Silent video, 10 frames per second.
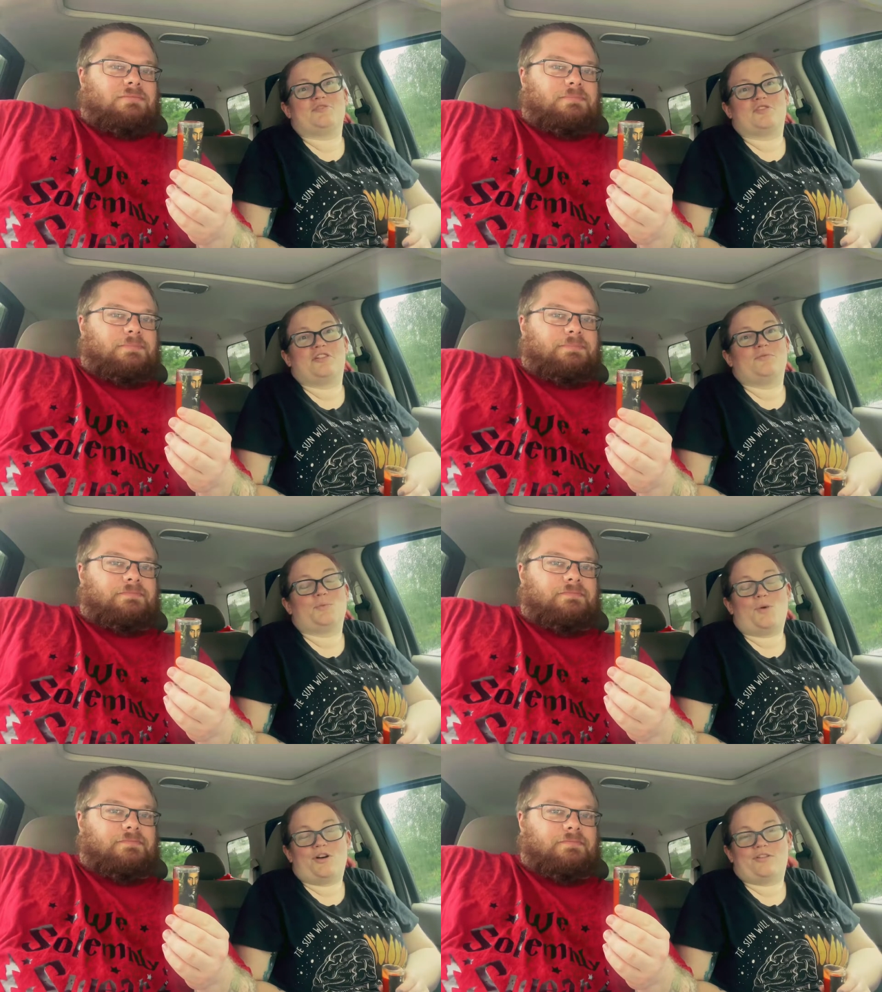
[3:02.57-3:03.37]
Speaker 1: shot of
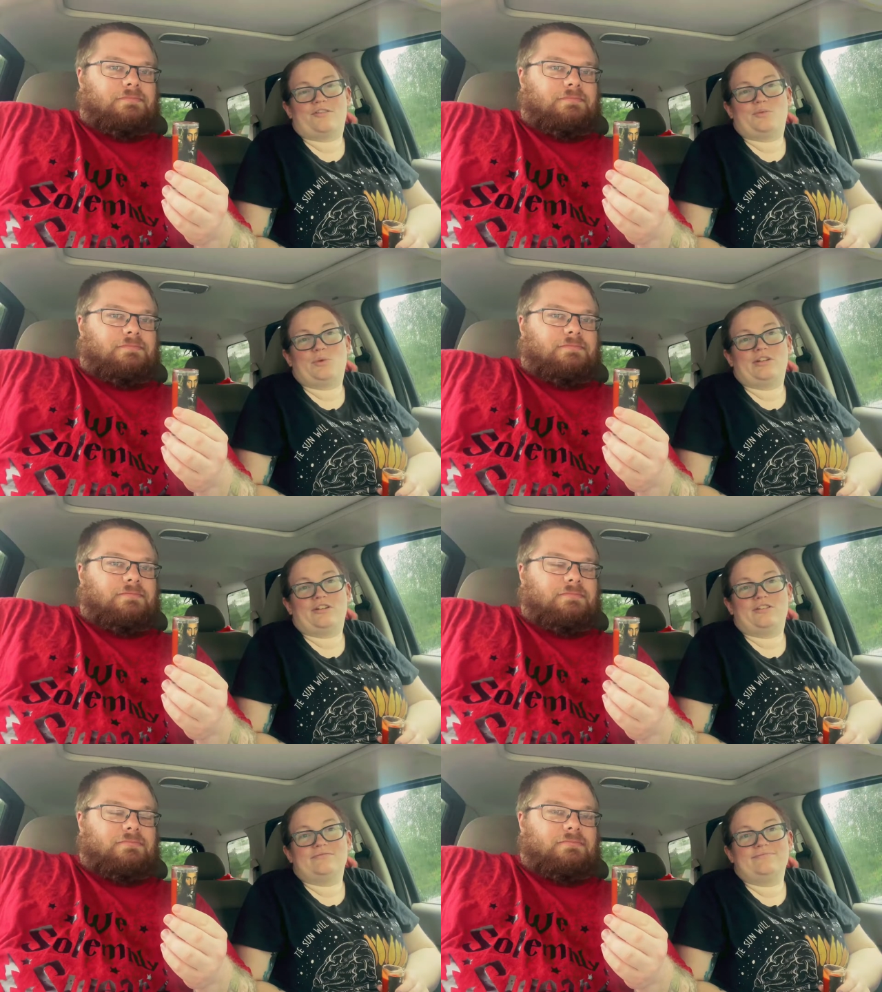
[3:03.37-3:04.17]
water in one
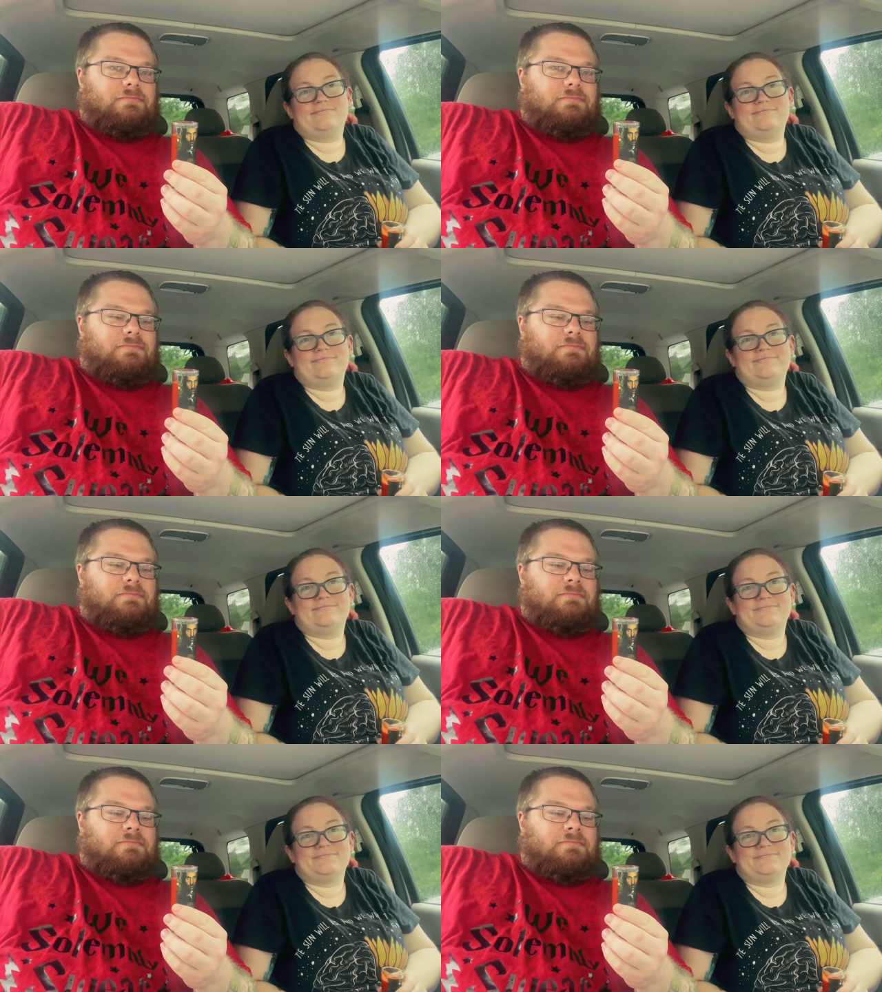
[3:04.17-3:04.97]
go.
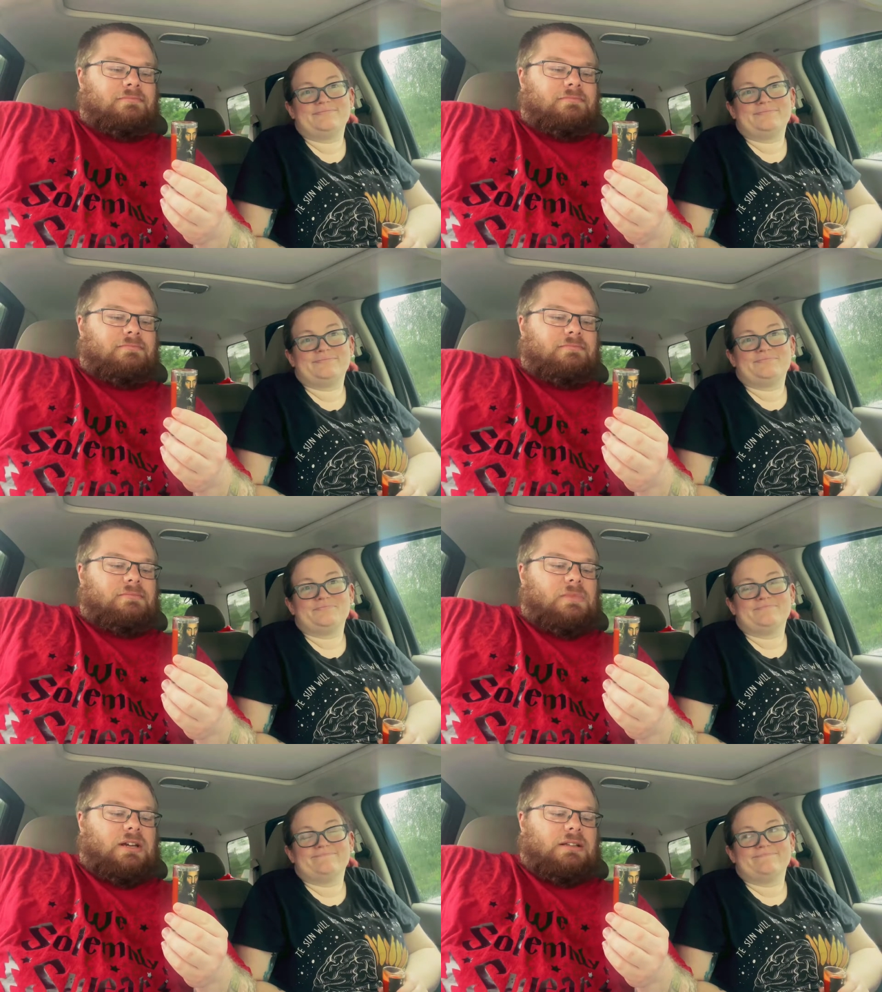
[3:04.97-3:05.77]

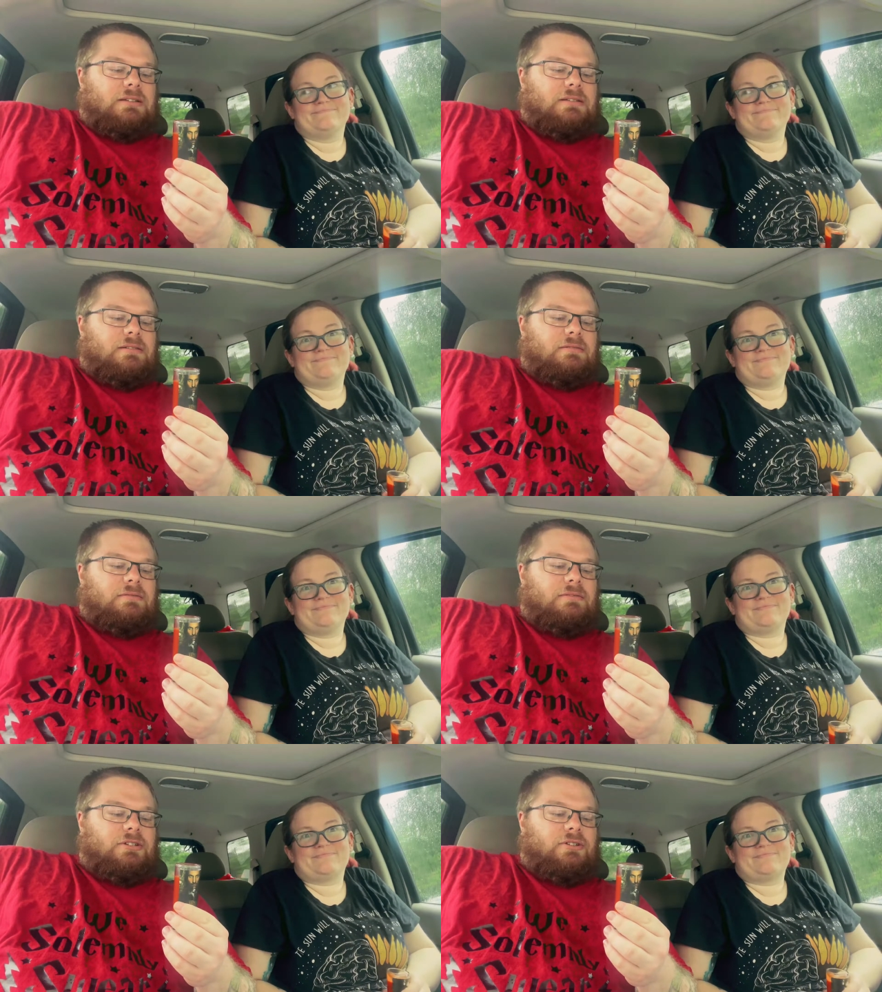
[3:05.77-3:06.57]
Speaker 2: You got this.
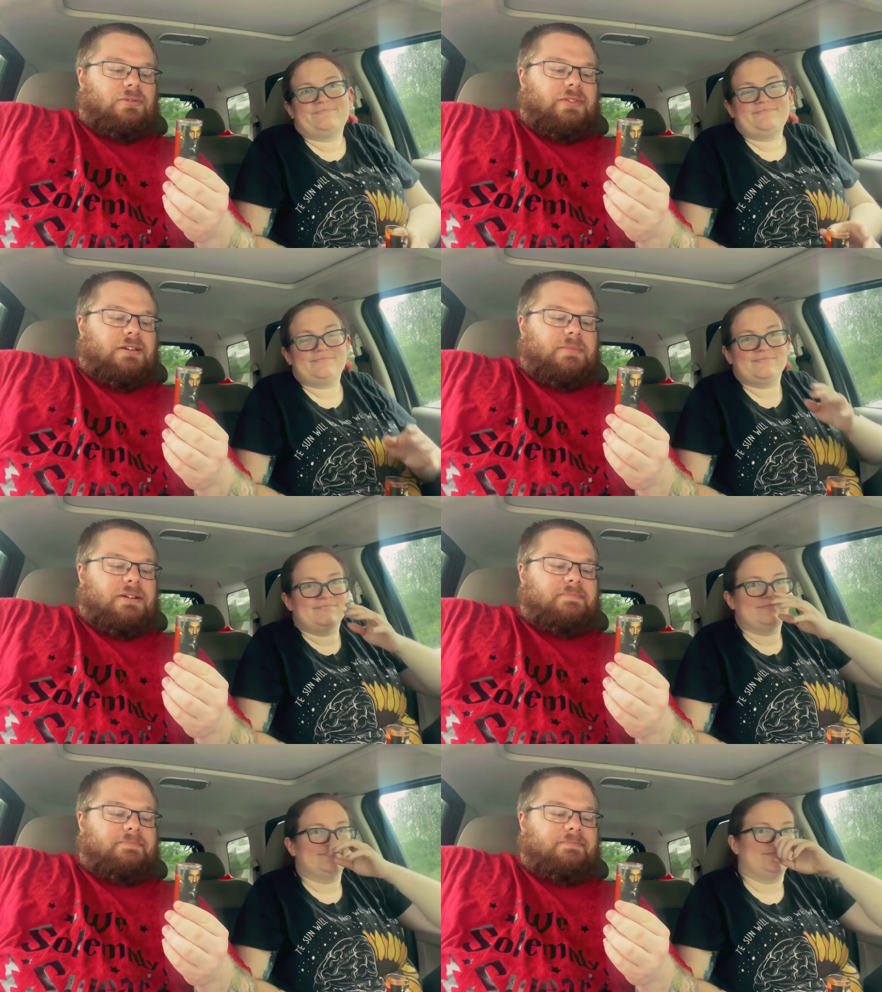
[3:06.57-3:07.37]
Just don't think about
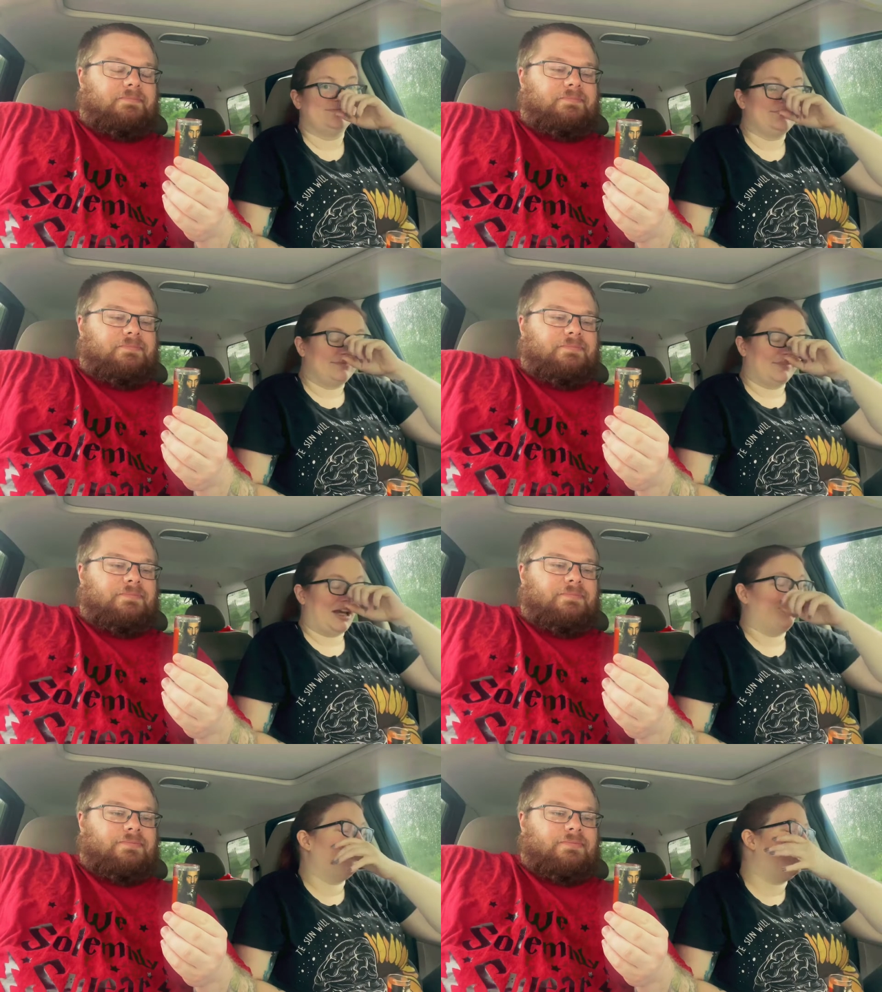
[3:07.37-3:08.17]
it.
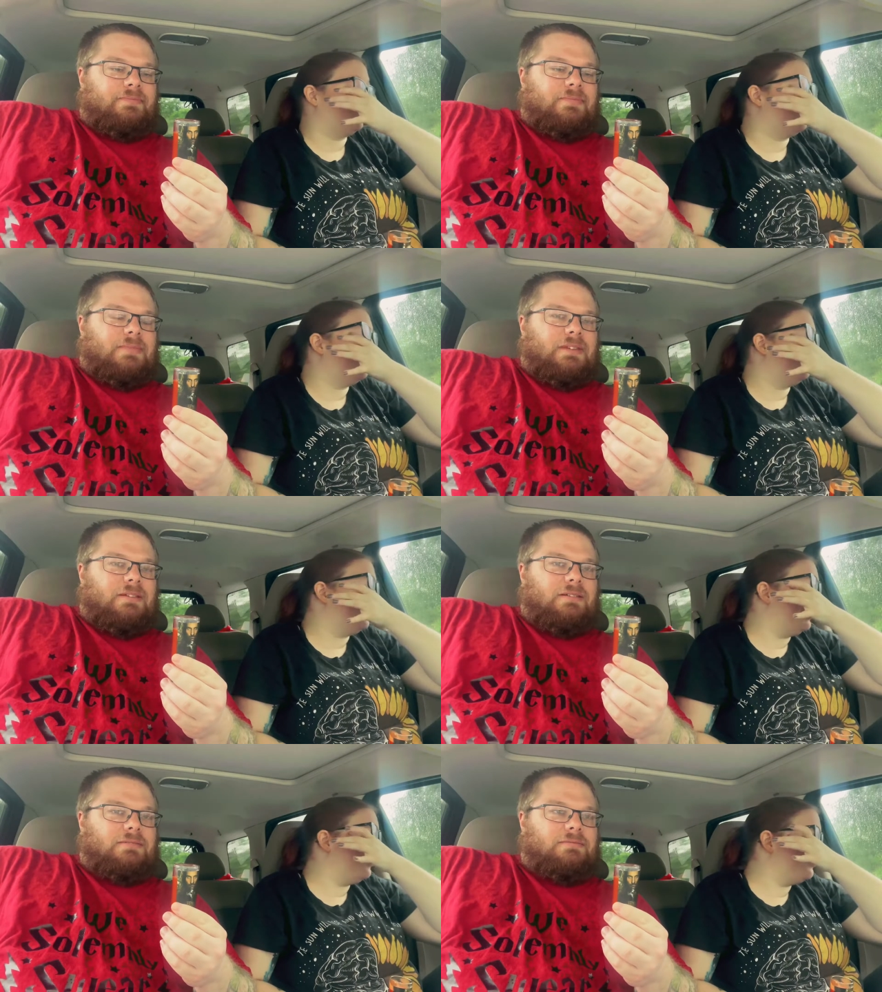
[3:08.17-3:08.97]
Speaker 1: I'm about to hold
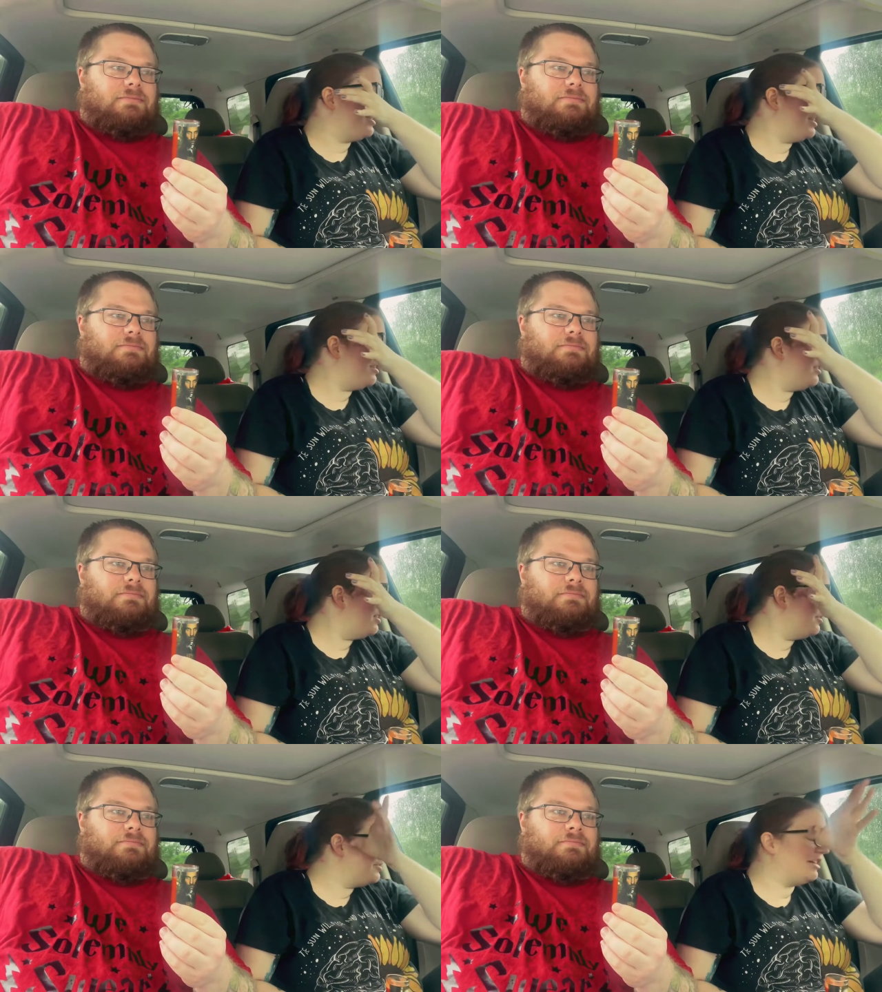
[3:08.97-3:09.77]
my nose like a
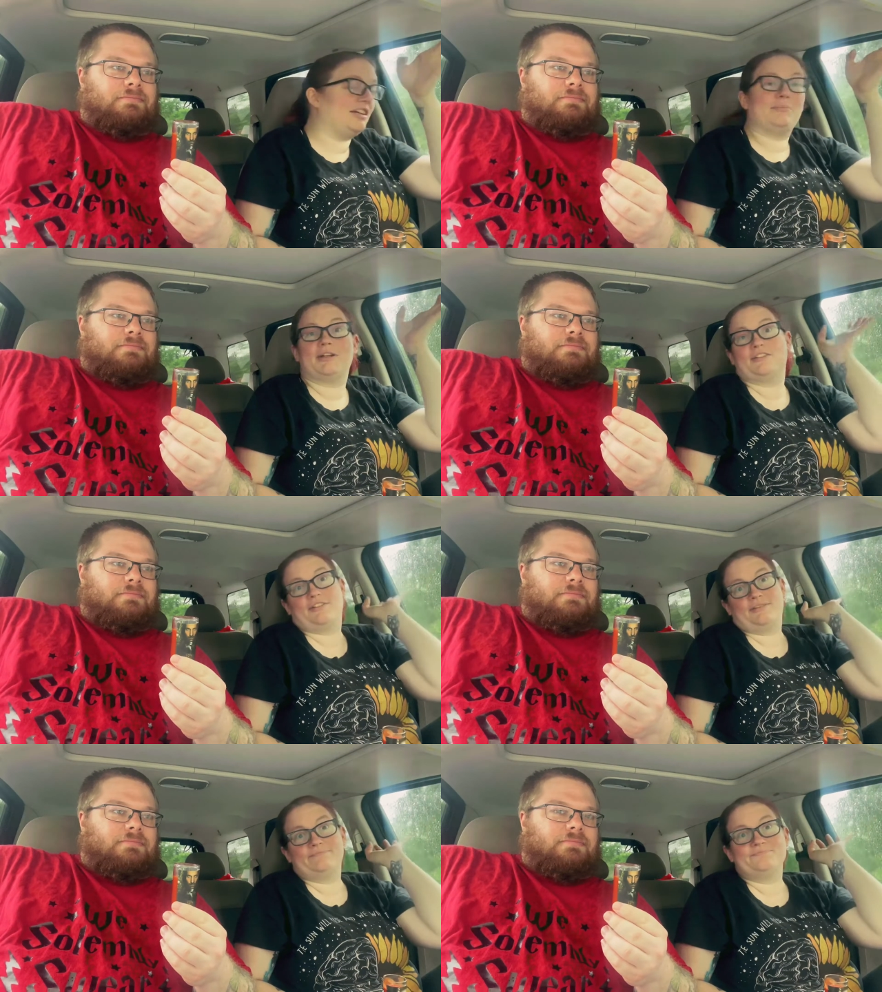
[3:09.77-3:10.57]
toddler taking medicine.